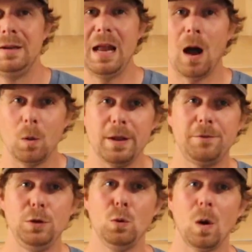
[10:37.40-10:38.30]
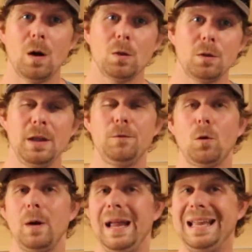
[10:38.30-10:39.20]
Now, if you are looking
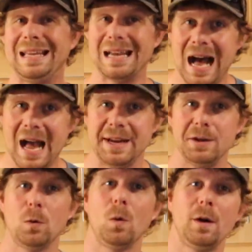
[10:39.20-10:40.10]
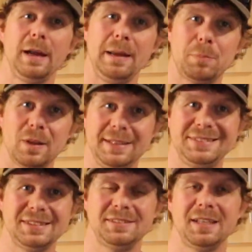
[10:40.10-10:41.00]
for a guide or a
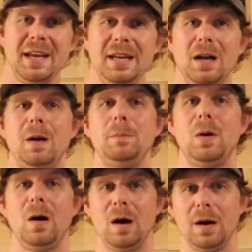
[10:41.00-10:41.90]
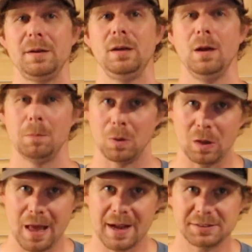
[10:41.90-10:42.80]
place to stay up on
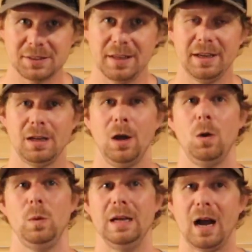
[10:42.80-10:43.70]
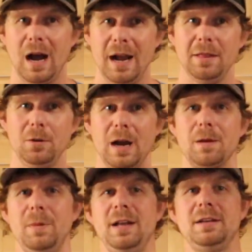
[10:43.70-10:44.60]
Mille Lacs Lake, we highly
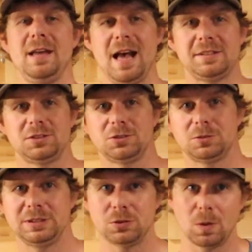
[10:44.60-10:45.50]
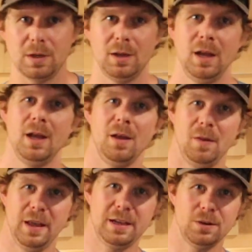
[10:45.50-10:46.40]
recommend Castles Resort.
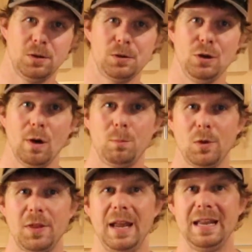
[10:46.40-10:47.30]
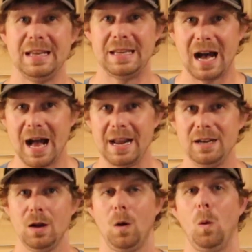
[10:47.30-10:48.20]
They can hook you up with a
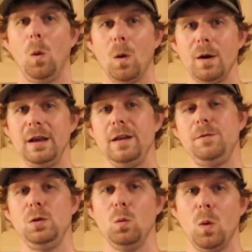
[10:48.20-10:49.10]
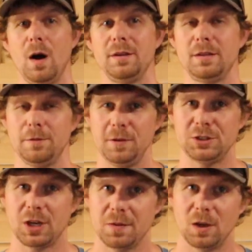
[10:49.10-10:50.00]
guide, or if you want to
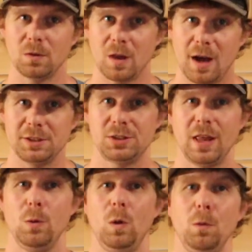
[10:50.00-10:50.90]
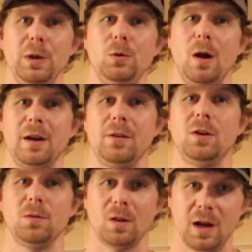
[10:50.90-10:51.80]
fish on their launch, they will be running
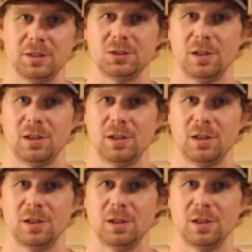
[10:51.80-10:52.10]
their launch